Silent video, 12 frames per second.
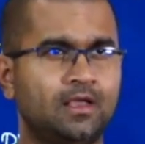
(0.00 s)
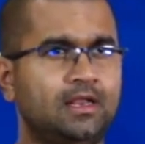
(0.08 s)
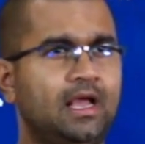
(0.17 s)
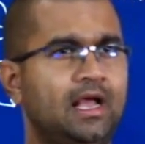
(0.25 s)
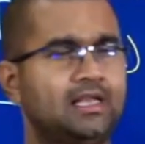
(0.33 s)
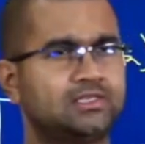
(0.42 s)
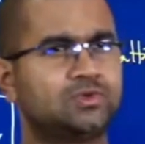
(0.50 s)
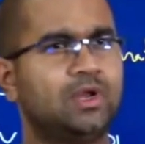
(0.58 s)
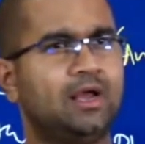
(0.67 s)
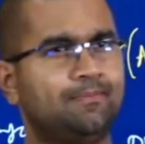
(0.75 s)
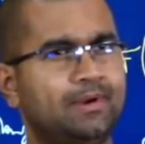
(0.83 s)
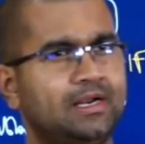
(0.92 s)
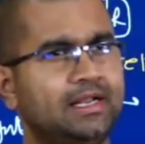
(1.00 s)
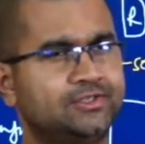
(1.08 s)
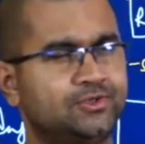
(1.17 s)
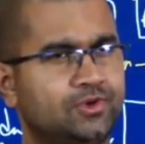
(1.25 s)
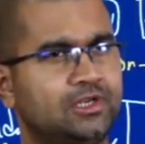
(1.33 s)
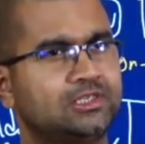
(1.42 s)
It has to happen
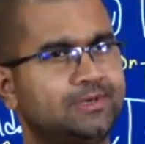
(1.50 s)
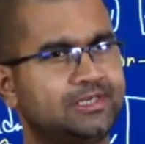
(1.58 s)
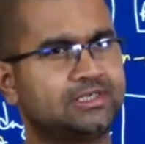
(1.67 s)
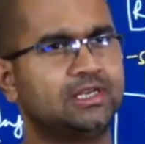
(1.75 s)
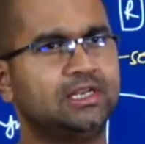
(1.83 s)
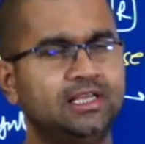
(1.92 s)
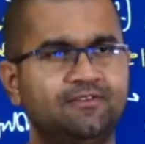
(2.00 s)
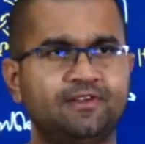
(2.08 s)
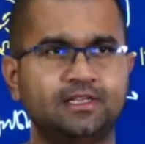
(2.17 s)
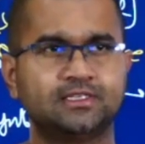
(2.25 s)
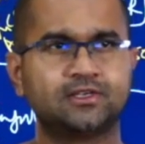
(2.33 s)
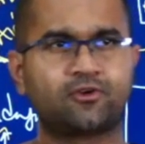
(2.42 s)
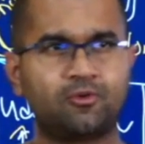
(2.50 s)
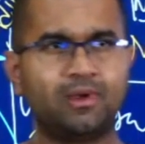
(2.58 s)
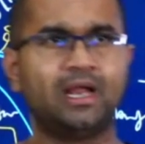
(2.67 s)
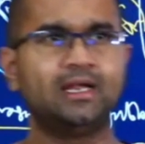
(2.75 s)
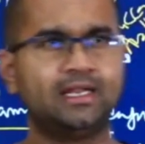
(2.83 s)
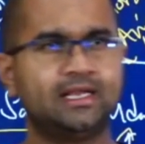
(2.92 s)
naturally, especially if it is a
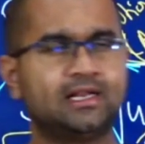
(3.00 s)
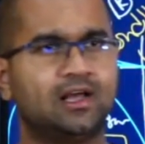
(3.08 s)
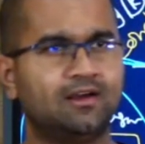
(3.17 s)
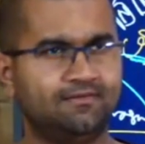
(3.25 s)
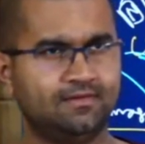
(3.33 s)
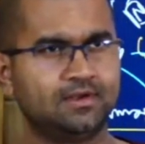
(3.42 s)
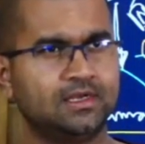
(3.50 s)
romantic love.